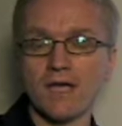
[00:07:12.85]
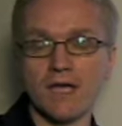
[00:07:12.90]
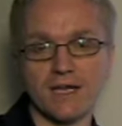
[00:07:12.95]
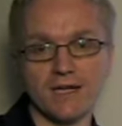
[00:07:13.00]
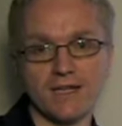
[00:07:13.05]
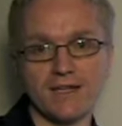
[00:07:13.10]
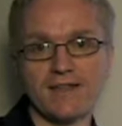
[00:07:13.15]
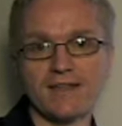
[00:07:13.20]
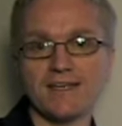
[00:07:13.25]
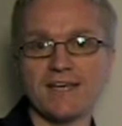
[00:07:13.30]

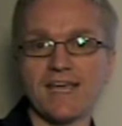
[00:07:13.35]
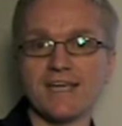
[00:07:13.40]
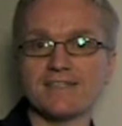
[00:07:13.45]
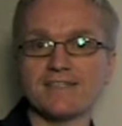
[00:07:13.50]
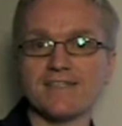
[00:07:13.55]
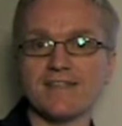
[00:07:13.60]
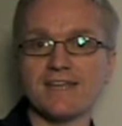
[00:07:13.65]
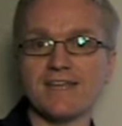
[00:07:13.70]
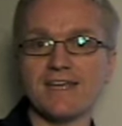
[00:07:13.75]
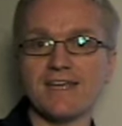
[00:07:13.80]
And in the
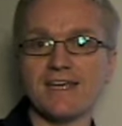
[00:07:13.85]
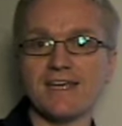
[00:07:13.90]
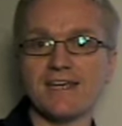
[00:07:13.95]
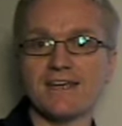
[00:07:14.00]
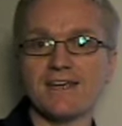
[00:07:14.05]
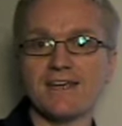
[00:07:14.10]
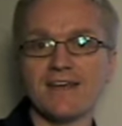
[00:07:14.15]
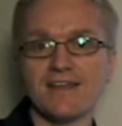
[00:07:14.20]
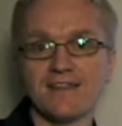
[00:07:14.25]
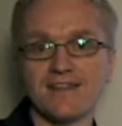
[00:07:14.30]
case of the
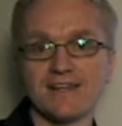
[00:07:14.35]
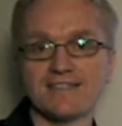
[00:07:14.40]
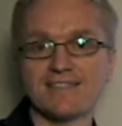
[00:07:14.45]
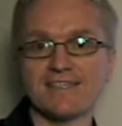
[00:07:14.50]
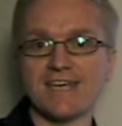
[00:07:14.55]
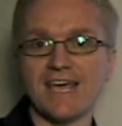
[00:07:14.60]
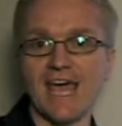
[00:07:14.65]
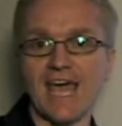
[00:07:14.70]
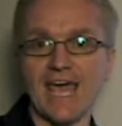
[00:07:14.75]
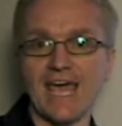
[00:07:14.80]
knee, that's
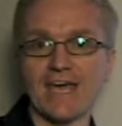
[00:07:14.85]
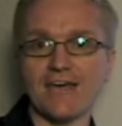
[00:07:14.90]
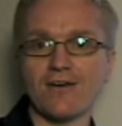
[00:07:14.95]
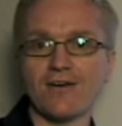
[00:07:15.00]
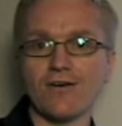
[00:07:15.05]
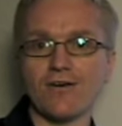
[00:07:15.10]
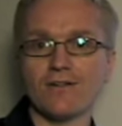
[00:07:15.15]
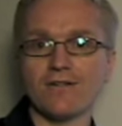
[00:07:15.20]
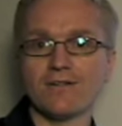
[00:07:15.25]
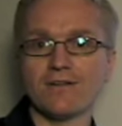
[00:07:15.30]
the
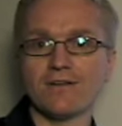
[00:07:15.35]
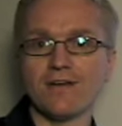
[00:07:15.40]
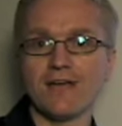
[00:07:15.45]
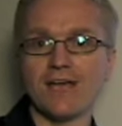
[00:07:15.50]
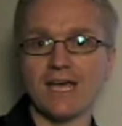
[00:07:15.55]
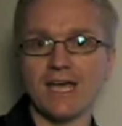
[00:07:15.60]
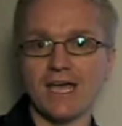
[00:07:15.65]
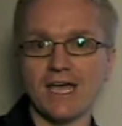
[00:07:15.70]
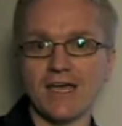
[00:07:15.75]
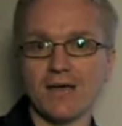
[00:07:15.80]
ankle,
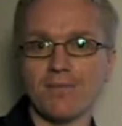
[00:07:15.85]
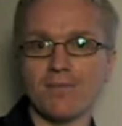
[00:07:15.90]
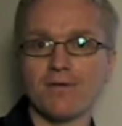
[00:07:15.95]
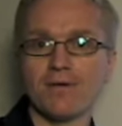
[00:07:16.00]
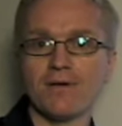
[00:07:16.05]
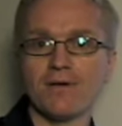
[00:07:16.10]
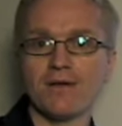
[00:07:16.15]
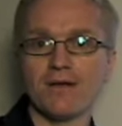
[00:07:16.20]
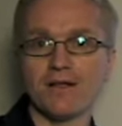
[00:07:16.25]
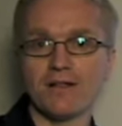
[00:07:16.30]
hip,
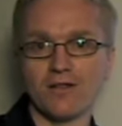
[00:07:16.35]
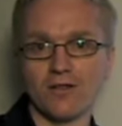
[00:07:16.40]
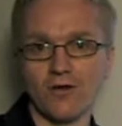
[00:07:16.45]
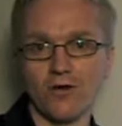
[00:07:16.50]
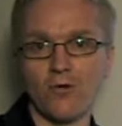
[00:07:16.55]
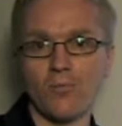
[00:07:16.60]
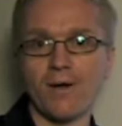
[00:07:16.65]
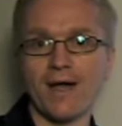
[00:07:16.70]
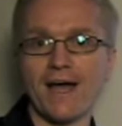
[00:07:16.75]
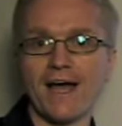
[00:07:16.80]

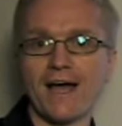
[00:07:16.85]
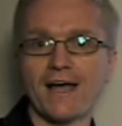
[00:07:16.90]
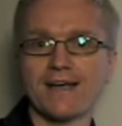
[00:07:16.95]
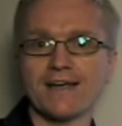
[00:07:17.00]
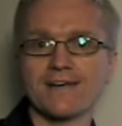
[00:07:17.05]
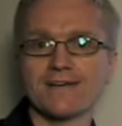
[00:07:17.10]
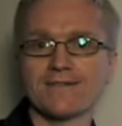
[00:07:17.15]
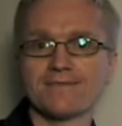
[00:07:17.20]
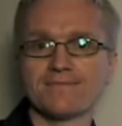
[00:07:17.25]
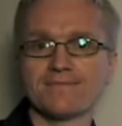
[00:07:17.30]
low
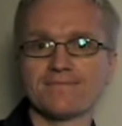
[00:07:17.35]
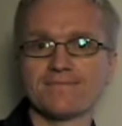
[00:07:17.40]
back.